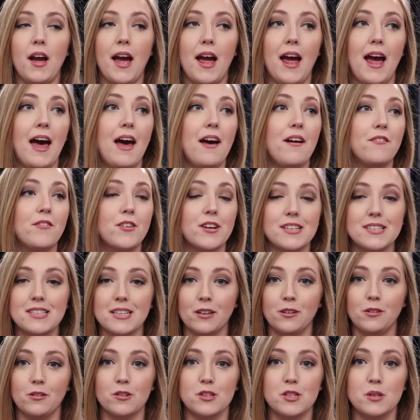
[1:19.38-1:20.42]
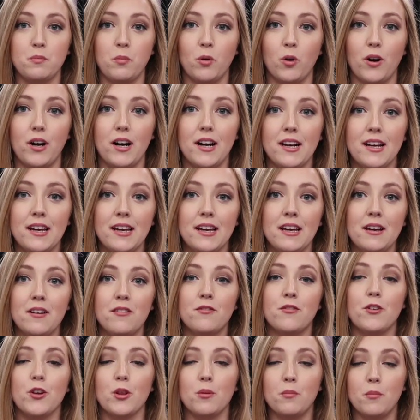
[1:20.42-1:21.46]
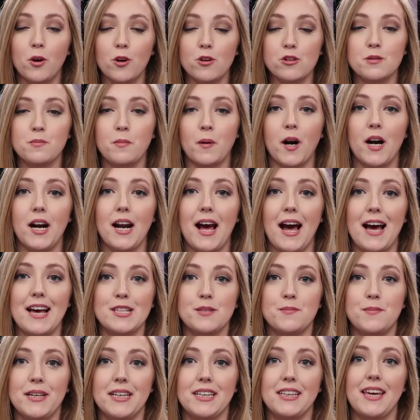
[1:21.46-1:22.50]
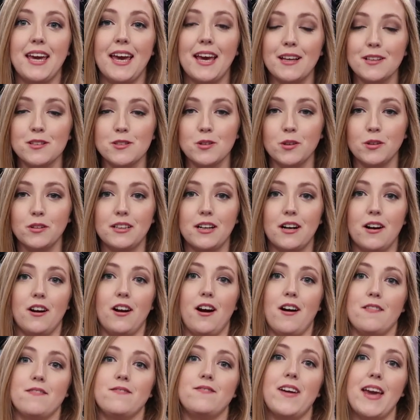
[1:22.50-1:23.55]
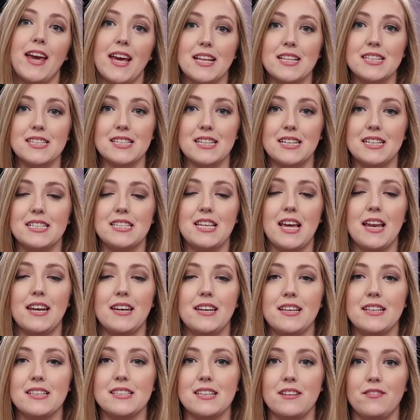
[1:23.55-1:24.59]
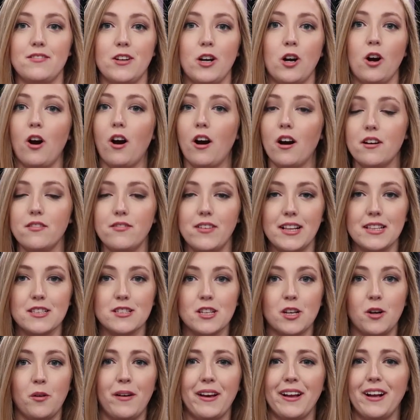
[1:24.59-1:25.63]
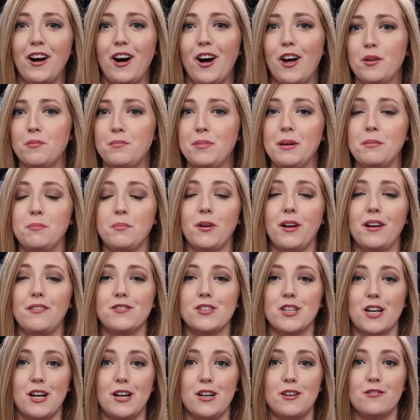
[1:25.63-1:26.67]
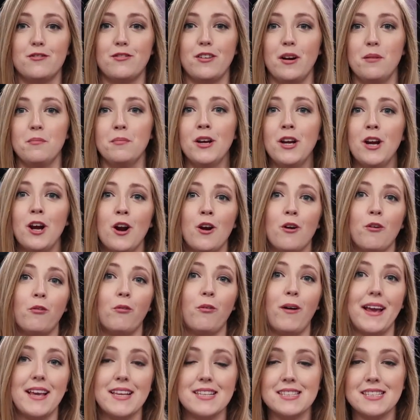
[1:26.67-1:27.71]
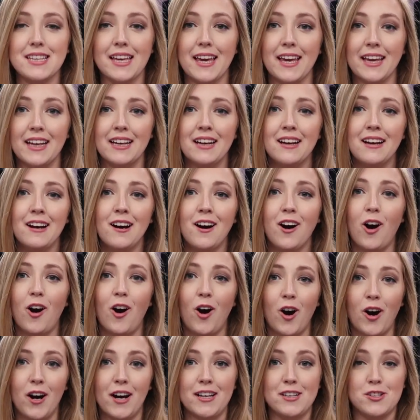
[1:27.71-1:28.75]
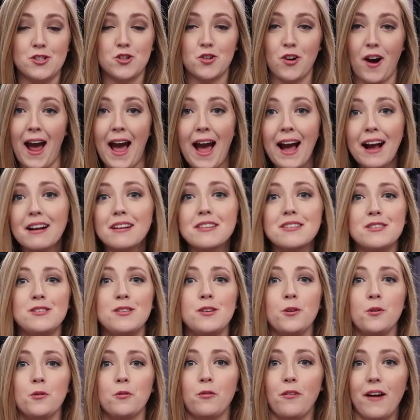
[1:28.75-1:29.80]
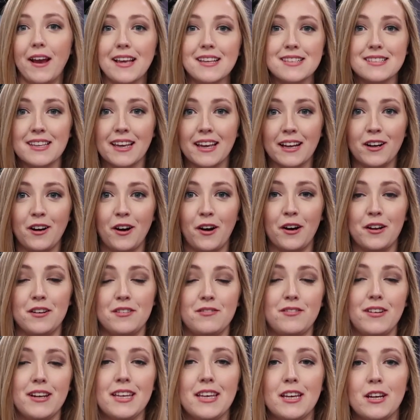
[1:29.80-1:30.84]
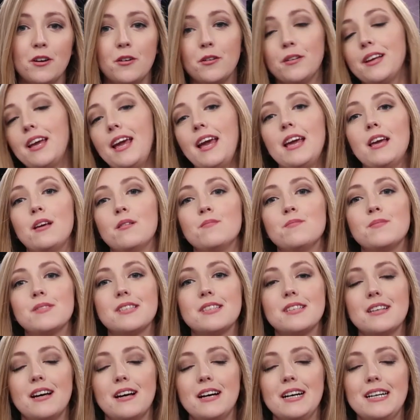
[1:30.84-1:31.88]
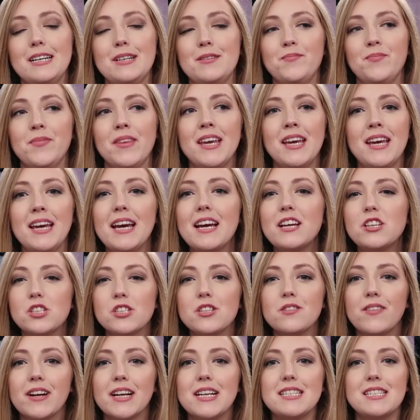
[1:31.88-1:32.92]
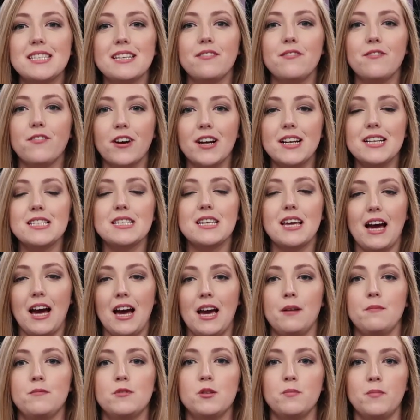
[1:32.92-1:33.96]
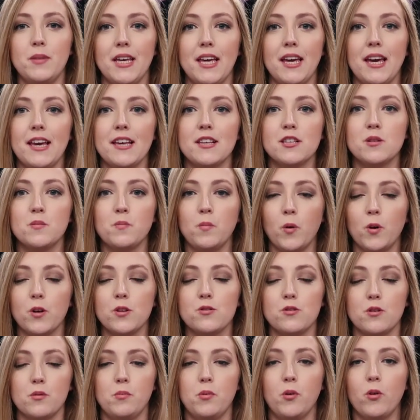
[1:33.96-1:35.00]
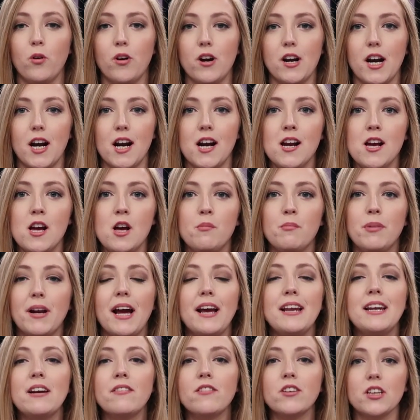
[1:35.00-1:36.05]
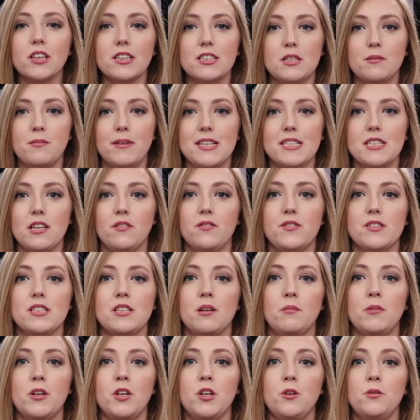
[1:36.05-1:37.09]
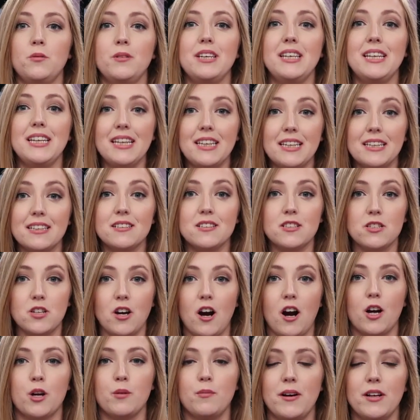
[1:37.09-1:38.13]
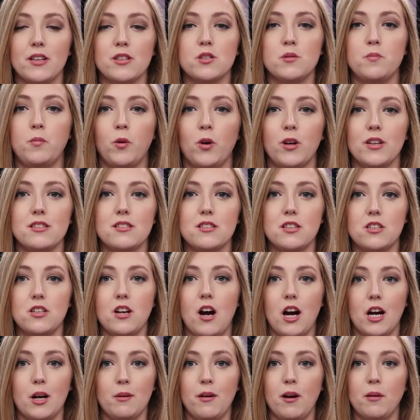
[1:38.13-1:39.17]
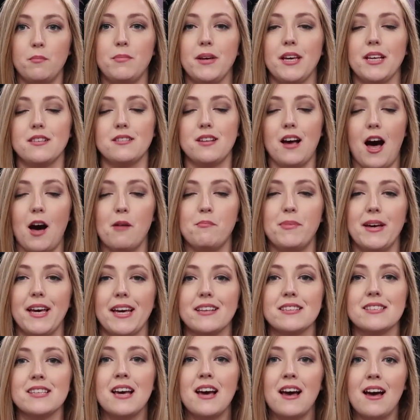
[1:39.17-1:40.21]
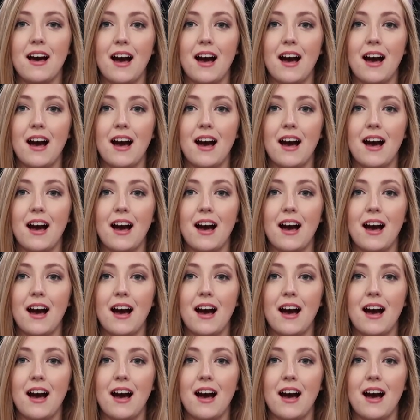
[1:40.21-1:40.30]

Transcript: every single sport for the most part has been canceled. There are not fans in attendance. If there are events going on, people have turned from racing on tracks to racing on video games. It's just a very different time to be a sports reporter, but I never looked at myself as someone who needed to talk about sports to talk about big topics.